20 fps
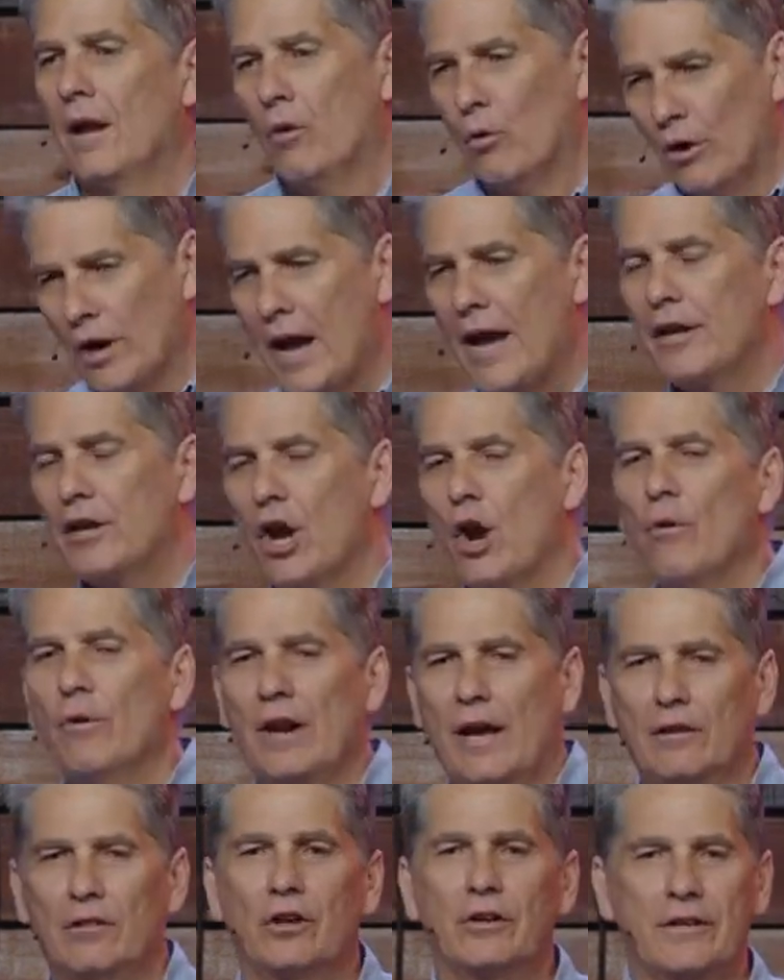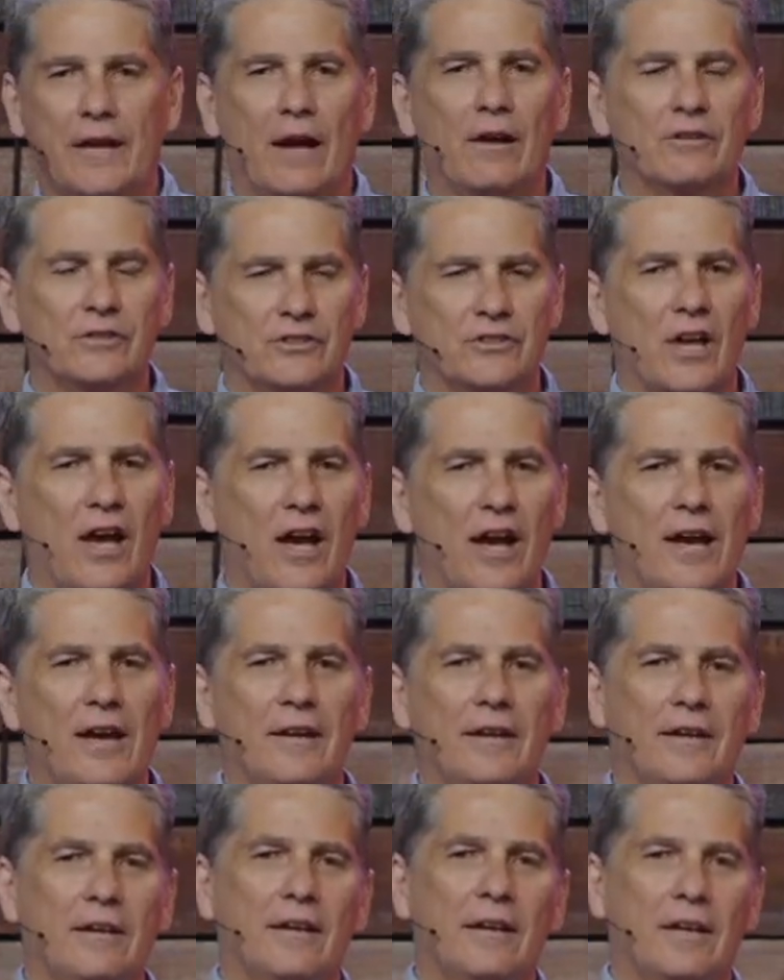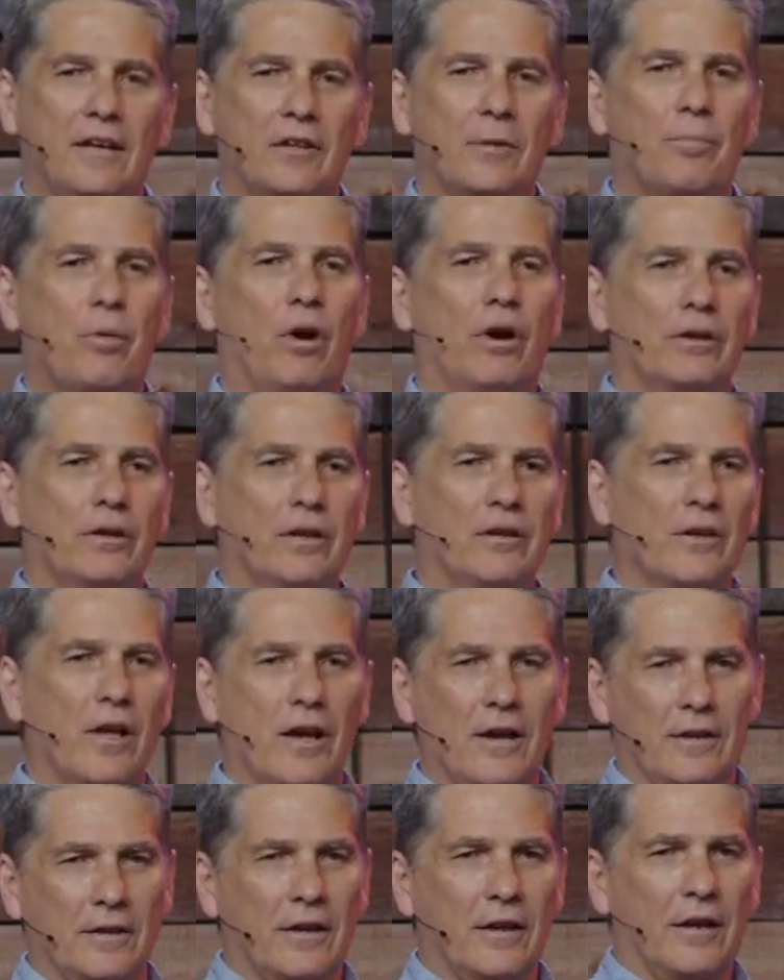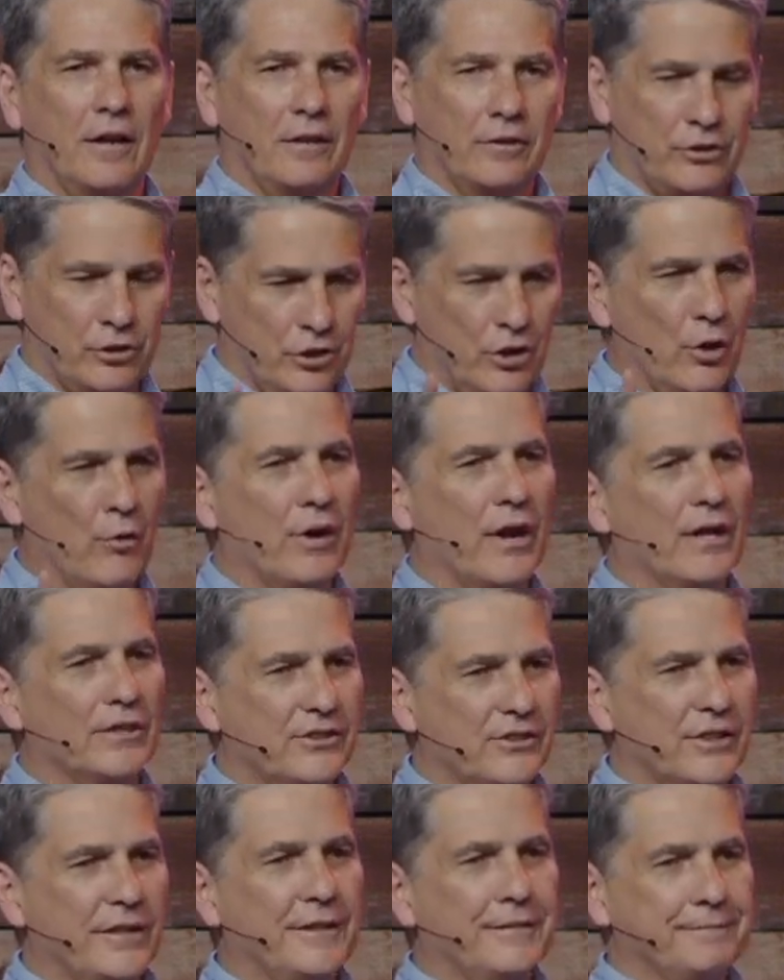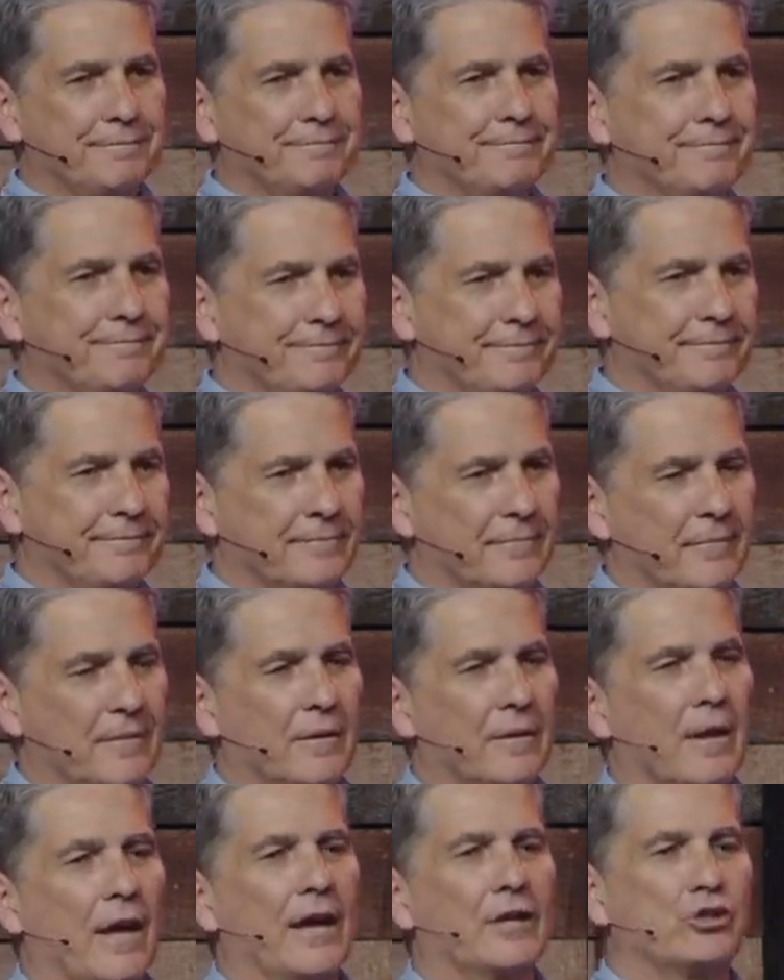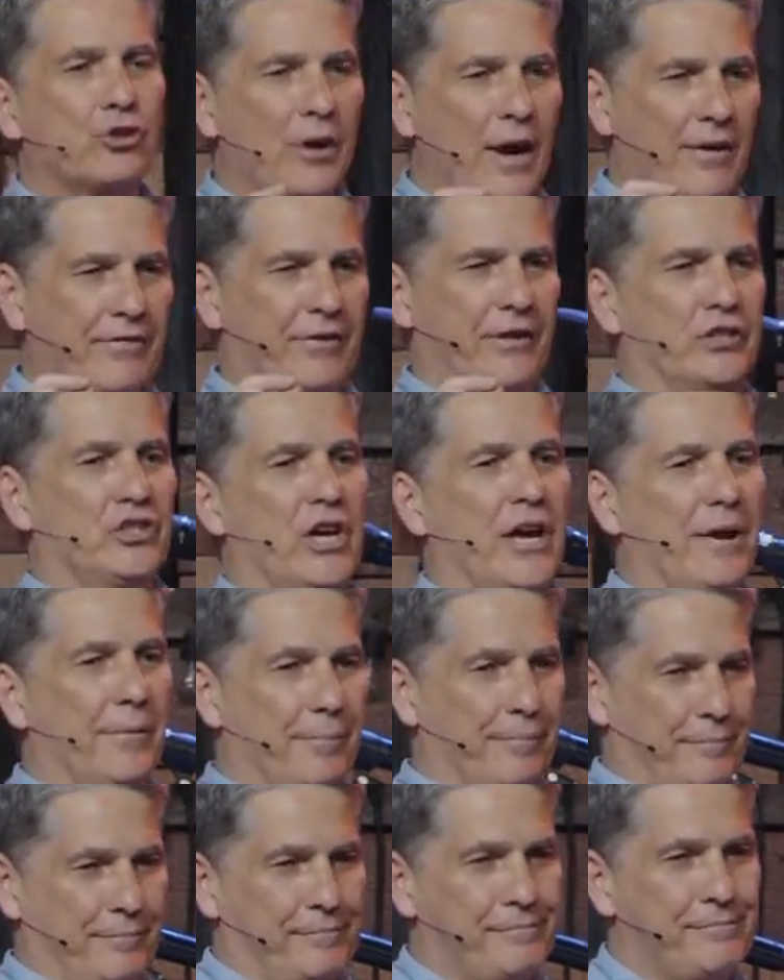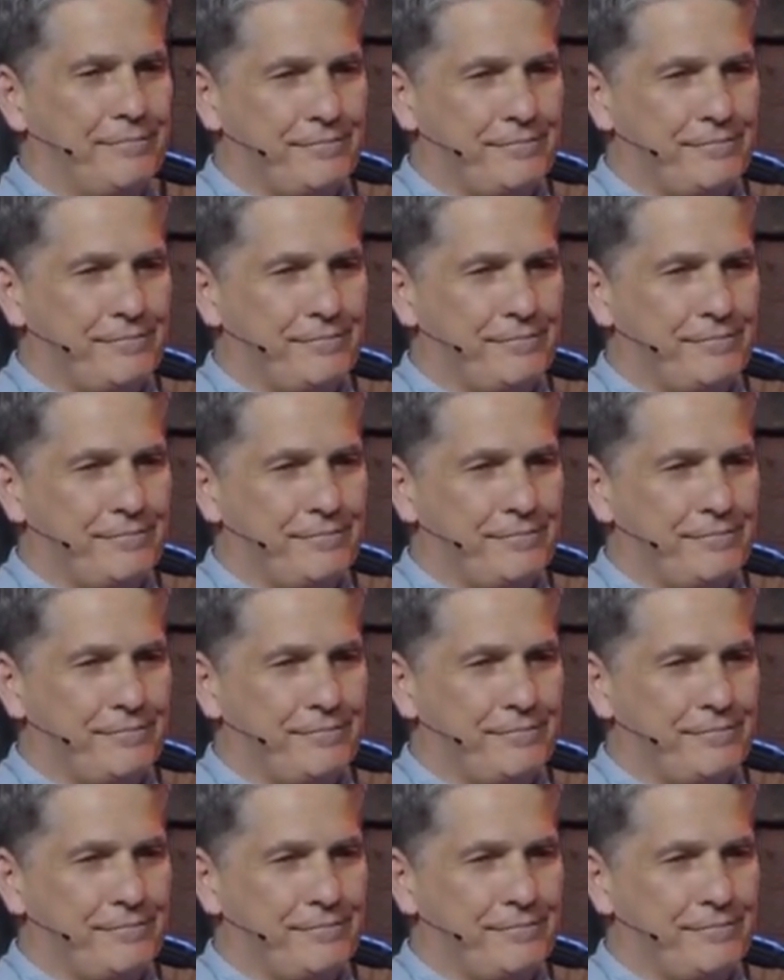when I go and I look outside in the parking lot, do you know what I see? A traffic jam.